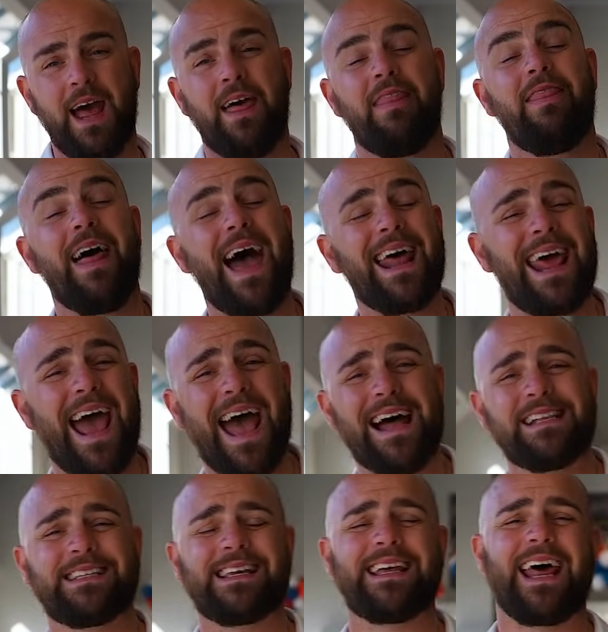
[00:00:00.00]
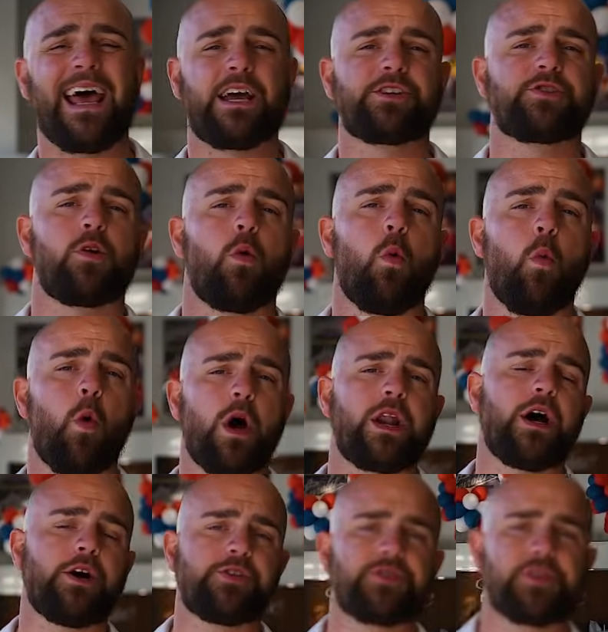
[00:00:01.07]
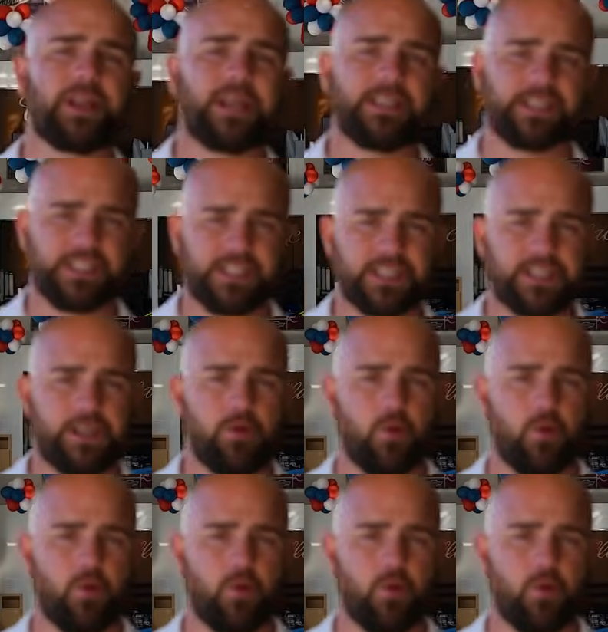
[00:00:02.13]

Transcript: That adds an extra 160